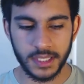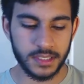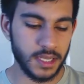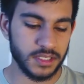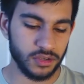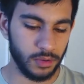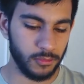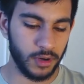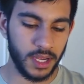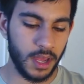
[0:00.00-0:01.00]
it's it's
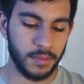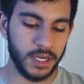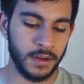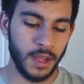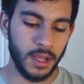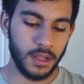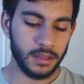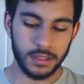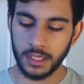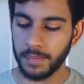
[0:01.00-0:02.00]
normal. I mean,
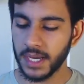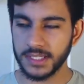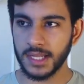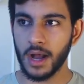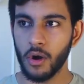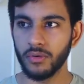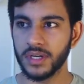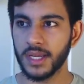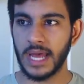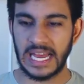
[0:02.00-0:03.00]
the person that
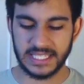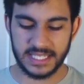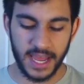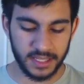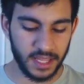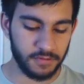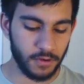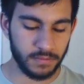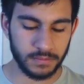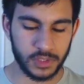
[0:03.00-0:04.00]
owned it has said they've